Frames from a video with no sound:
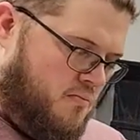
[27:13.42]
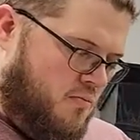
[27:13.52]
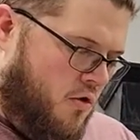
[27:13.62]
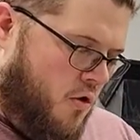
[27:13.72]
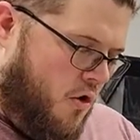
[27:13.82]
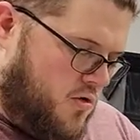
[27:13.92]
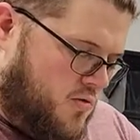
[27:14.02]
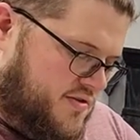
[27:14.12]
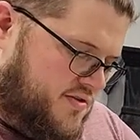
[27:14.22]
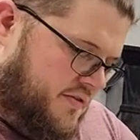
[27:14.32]

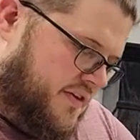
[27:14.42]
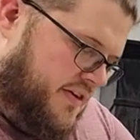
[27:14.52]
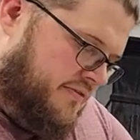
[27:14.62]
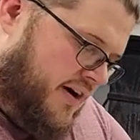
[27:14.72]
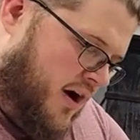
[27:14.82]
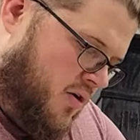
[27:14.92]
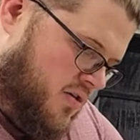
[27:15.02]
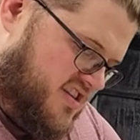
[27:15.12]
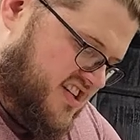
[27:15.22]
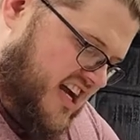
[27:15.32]
Orocus of the
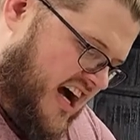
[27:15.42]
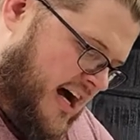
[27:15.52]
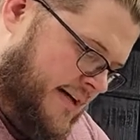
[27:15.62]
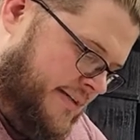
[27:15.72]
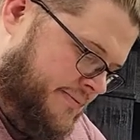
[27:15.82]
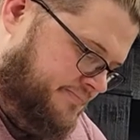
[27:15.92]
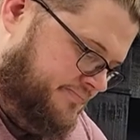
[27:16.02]
Devourer, Khan.